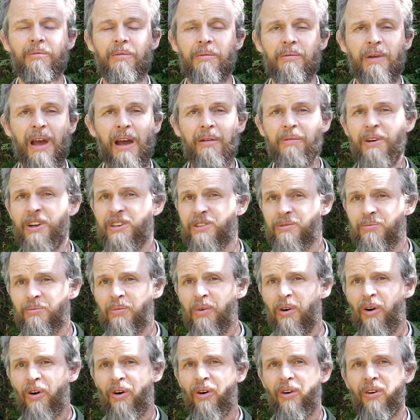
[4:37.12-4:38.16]
How much
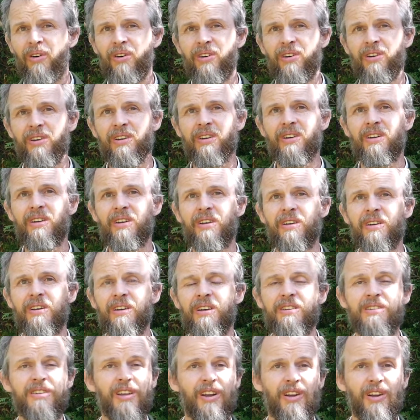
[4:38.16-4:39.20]
more
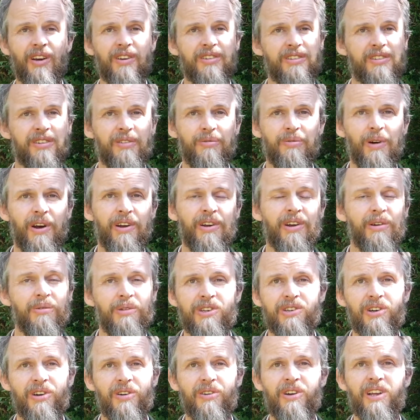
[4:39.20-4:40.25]
is the loss of one who we
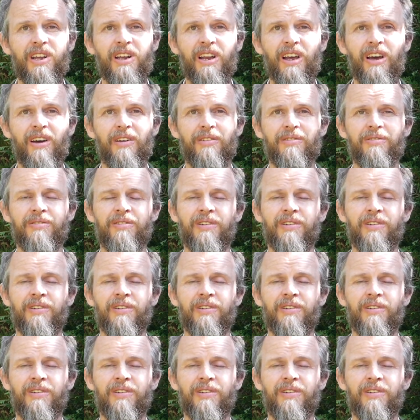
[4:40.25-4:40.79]
truly love?